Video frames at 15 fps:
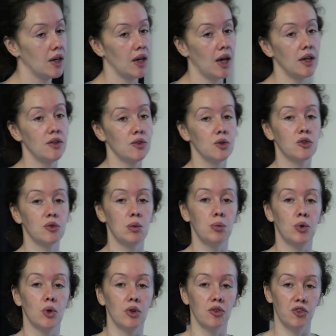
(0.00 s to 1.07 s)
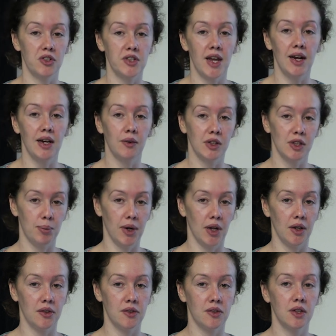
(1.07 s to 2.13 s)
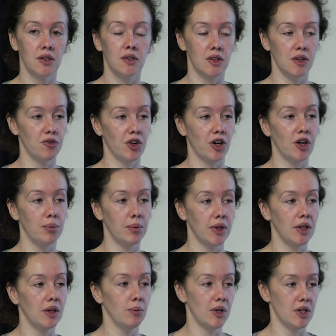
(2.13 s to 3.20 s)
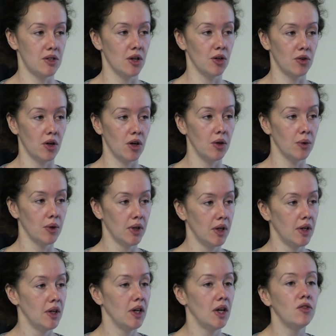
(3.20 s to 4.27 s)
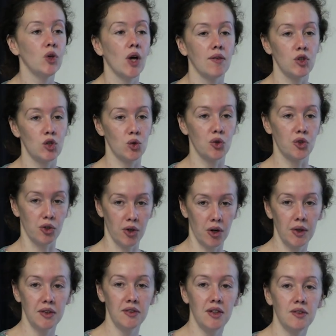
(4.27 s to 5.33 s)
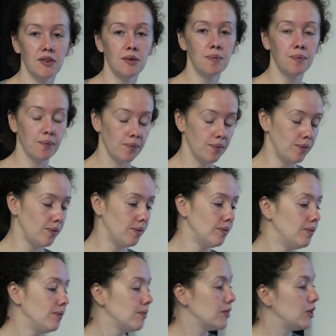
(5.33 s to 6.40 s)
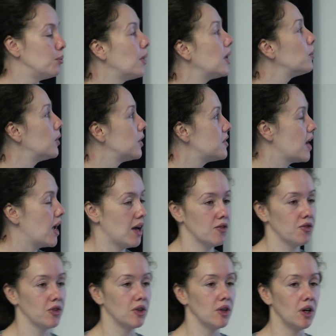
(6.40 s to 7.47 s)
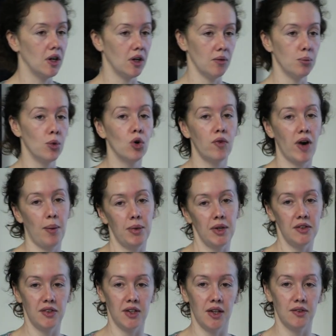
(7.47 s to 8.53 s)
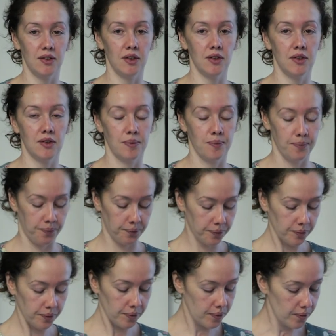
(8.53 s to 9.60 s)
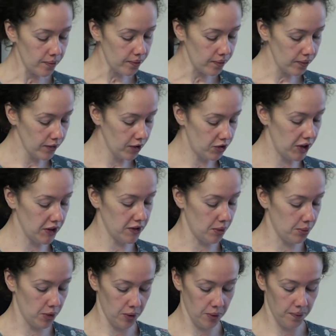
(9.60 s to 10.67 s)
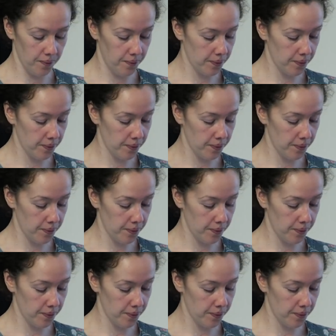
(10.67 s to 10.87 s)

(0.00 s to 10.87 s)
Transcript: And it's also important for tailoring the plants to the environment in which they'll grow. If you have a shorter growing season, you might want to have a more rapid senescence, for example.